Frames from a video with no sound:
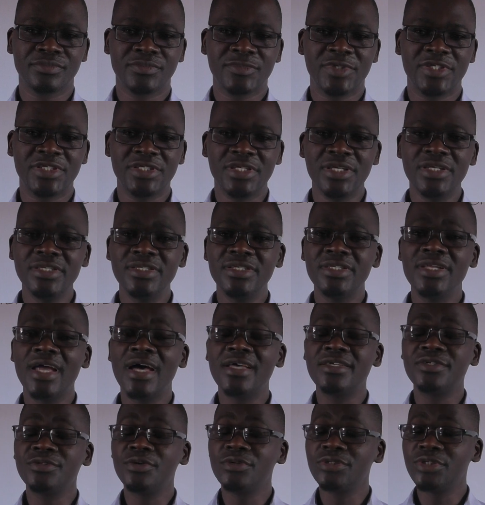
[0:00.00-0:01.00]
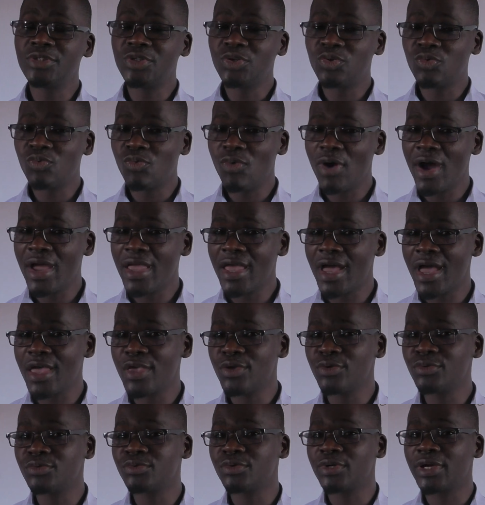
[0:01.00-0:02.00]
Since it does not require
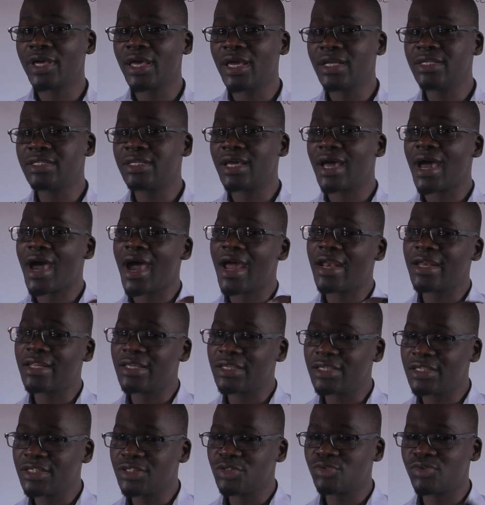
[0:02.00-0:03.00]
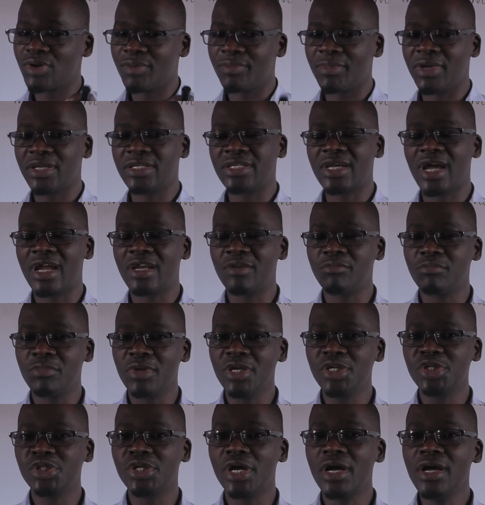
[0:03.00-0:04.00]
you to get an instrument and
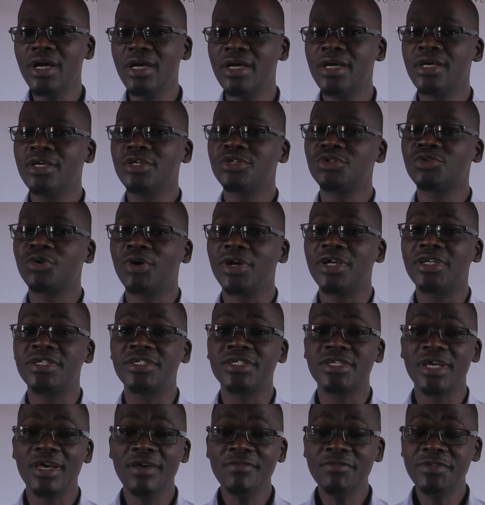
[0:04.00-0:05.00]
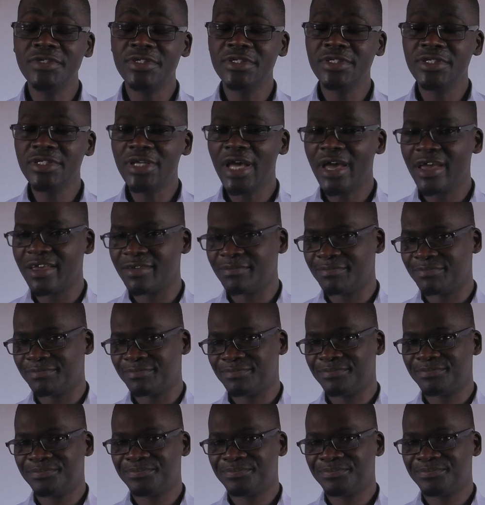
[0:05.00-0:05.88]
measure, so it saves time.